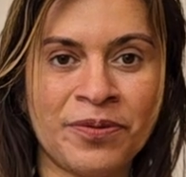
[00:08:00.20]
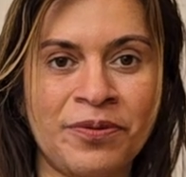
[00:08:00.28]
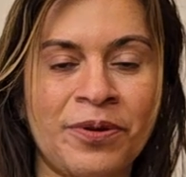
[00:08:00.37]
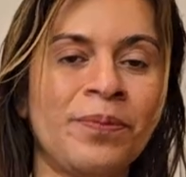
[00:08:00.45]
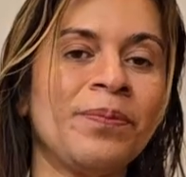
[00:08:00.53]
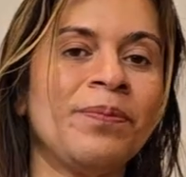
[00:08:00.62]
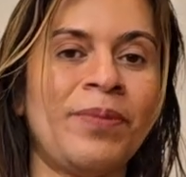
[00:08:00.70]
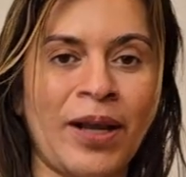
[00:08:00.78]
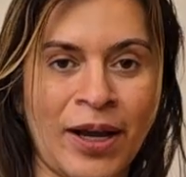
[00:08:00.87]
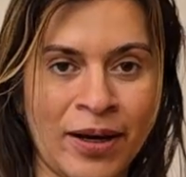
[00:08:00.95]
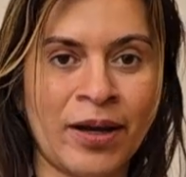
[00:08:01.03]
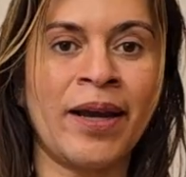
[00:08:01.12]
from
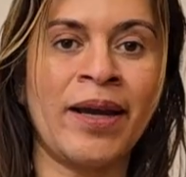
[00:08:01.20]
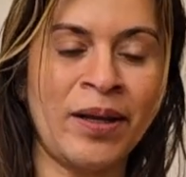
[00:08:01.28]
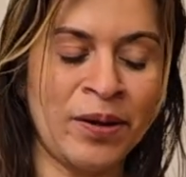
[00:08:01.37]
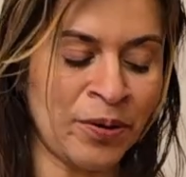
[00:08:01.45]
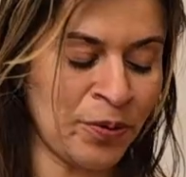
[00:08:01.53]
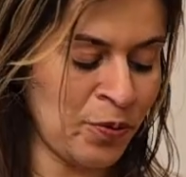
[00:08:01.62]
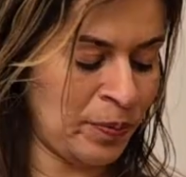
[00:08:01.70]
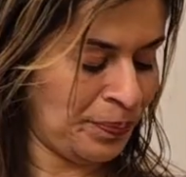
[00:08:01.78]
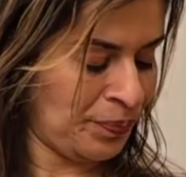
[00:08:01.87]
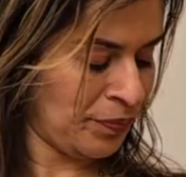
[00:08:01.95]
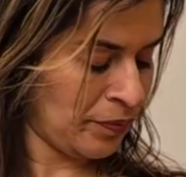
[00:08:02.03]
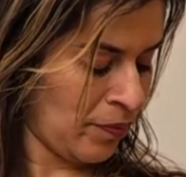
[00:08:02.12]
Black Halo.
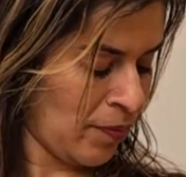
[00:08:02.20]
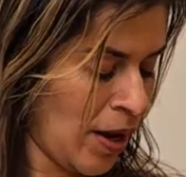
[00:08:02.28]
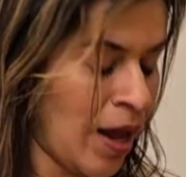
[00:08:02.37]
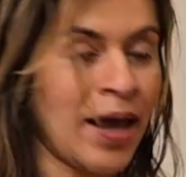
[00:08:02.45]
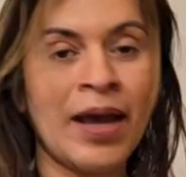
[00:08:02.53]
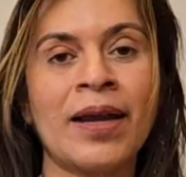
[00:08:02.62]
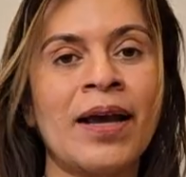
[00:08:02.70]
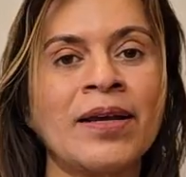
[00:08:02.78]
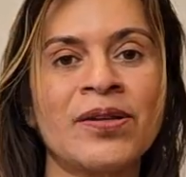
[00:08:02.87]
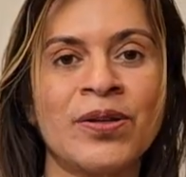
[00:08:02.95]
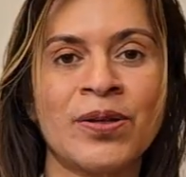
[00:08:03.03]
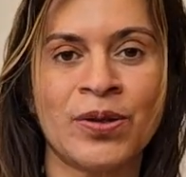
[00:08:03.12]
It
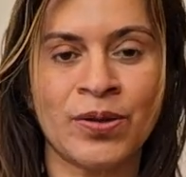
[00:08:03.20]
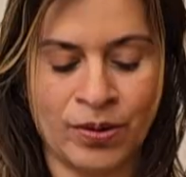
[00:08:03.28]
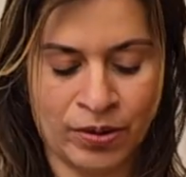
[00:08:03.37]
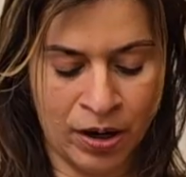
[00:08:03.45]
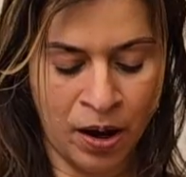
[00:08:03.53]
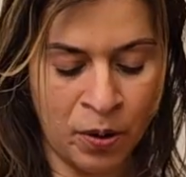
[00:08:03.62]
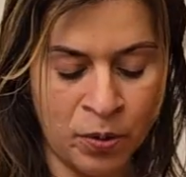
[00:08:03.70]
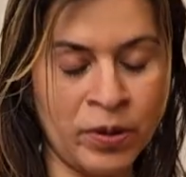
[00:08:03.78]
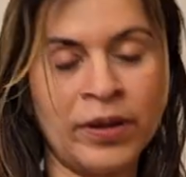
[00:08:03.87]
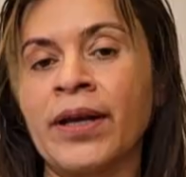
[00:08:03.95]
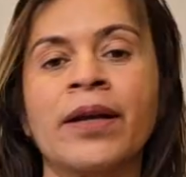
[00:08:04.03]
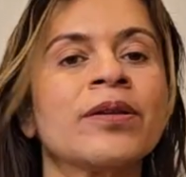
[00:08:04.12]
has this
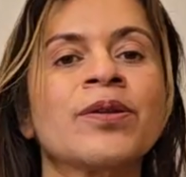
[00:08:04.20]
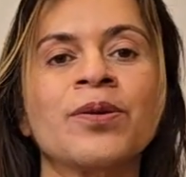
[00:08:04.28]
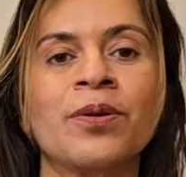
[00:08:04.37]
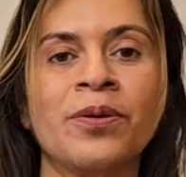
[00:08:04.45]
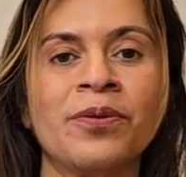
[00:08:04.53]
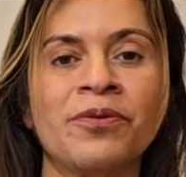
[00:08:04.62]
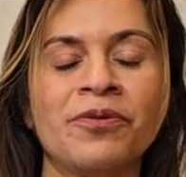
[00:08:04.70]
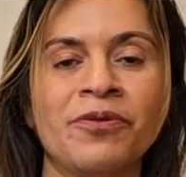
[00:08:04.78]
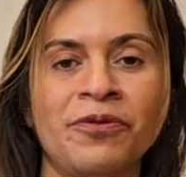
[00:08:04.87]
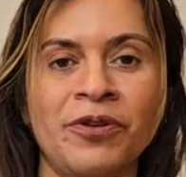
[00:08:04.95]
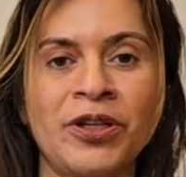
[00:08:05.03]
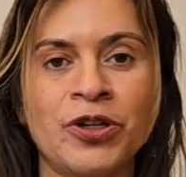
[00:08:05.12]
cowl neck sort of
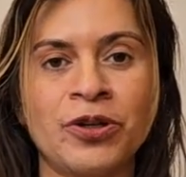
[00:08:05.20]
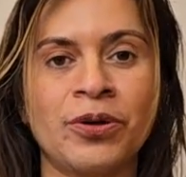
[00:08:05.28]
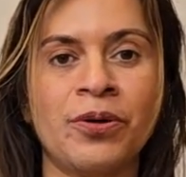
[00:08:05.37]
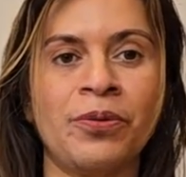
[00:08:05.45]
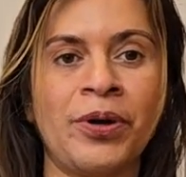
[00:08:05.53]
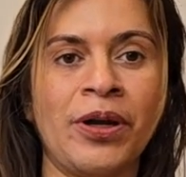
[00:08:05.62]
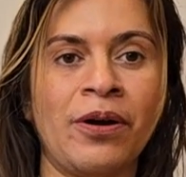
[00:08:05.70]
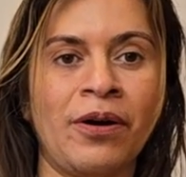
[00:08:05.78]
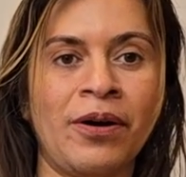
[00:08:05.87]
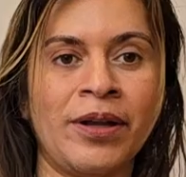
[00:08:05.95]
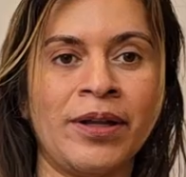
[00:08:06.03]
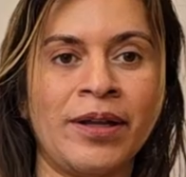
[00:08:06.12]
feature going
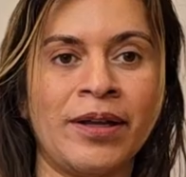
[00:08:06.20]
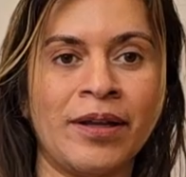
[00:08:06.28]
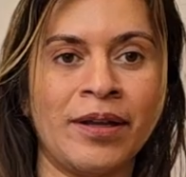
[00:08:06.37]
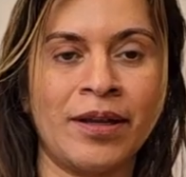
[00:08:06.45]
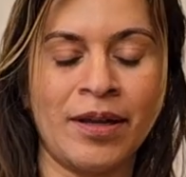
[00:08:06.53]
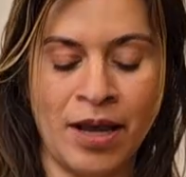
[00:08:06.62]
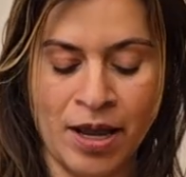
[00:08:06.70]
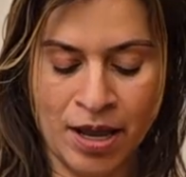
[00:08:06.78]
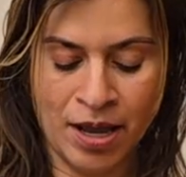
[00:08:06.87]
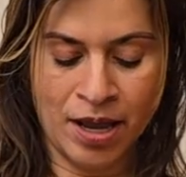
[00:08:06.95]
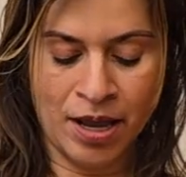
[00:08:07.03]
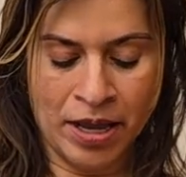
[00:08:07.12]
on
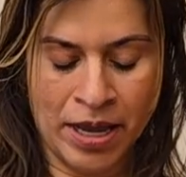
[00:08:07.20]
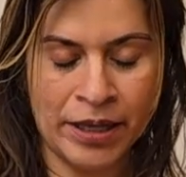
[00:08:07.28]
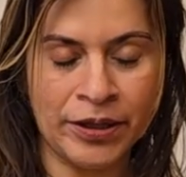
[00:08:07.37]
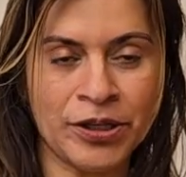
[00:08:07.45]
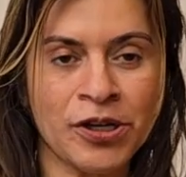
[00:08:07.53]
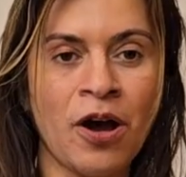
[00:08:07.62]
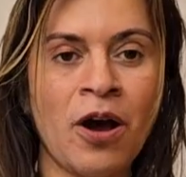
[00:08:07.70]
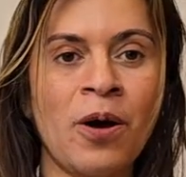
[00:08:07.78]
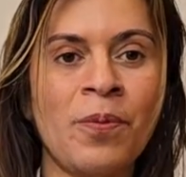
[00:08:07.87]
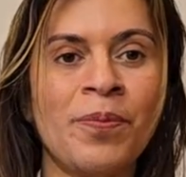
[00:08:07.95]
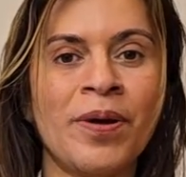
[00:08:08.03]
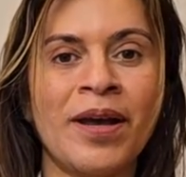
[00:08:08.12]
at the
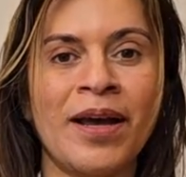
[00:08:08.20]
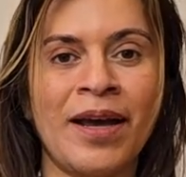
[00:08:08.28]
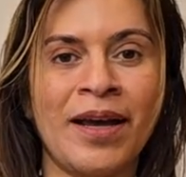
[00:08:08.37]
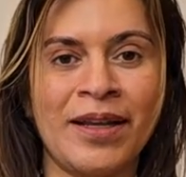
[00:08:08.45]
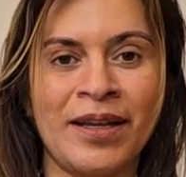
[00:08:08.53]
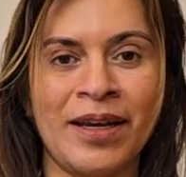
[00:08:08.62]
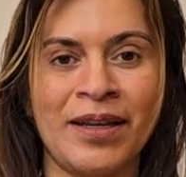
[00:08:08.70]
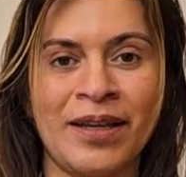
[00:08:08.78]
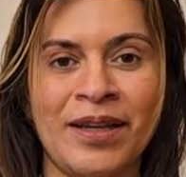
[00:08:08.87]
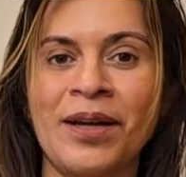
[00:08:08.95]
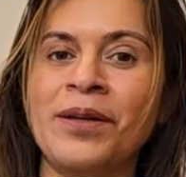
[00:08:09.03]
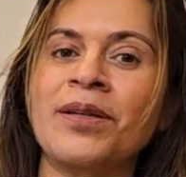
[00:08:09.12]
top, and
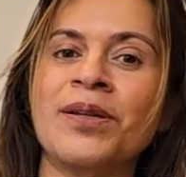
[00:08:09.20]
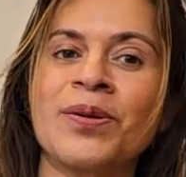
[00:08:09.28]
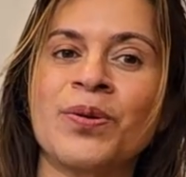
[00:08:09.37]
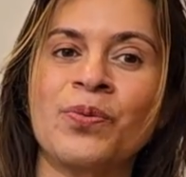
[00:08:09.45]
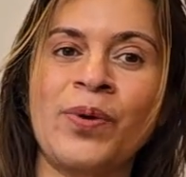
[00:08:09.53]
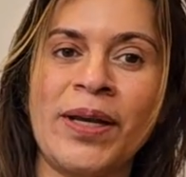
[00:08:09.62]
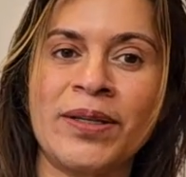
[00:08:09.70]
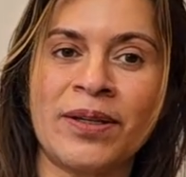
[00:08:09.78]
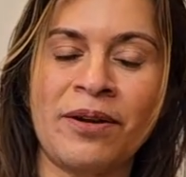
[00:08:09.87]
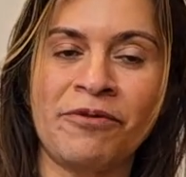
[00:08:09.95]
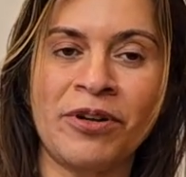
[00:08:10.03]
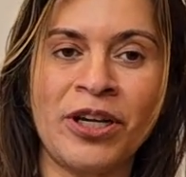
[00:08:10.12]
then there is waist
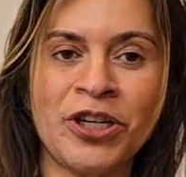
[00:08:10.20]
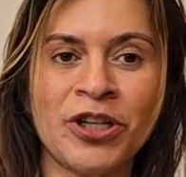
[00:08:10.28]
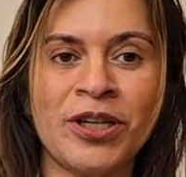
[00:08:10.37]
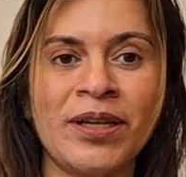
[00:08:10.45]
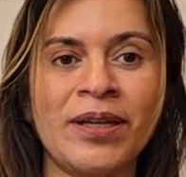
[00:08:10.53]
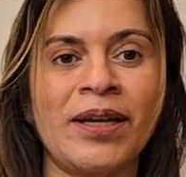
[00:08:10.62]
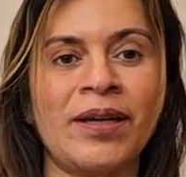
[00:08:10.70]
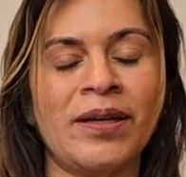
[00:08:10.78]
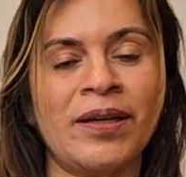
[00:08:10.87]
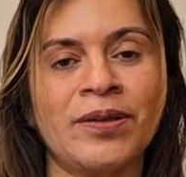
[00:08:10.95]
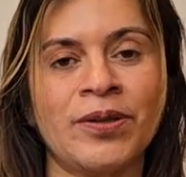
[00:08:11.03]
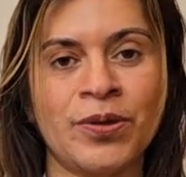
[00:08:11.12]
definition, and
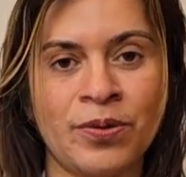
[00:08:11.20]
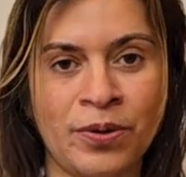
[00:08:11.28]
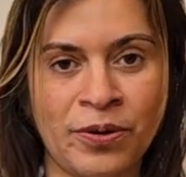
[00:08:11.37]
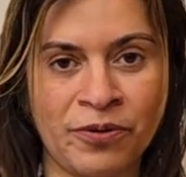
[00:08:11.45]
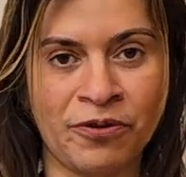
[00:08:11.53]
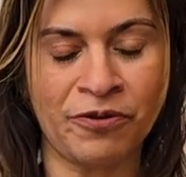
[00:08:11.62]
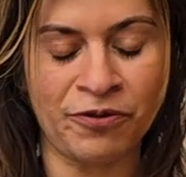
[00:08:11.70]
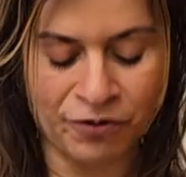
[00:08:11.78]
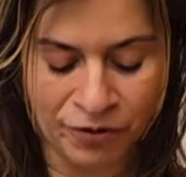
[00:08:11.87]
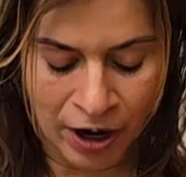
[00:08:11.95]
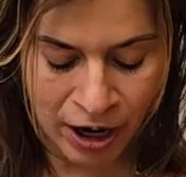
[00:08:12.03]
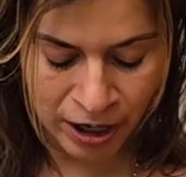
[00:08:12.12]
then it sort of
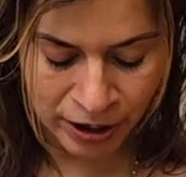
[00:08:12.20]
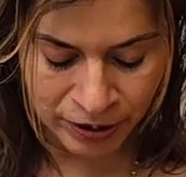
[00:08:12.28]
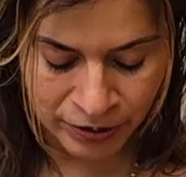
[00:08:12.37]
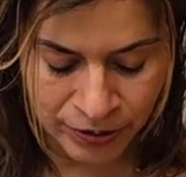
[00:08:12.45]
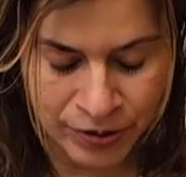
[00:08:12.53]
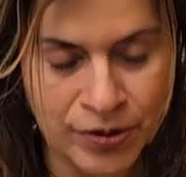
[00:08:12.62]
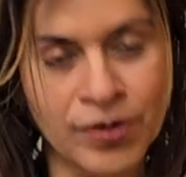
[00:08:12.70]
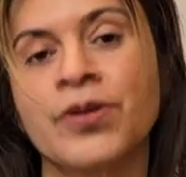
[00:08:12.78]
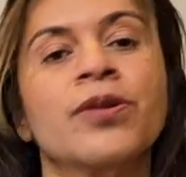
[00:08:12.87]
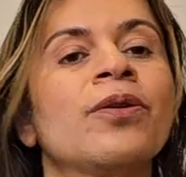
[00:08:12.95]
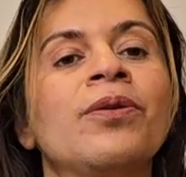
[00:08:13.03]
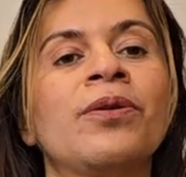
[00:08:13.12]
hugs
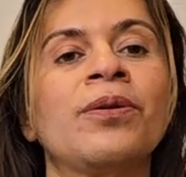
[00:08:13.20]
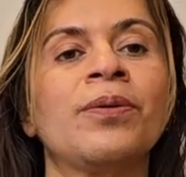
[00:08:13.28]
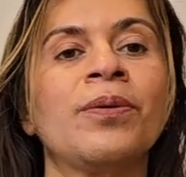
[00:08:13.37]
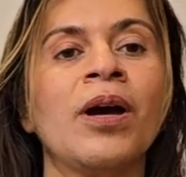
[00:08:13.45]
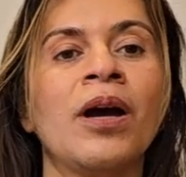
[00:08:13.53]
your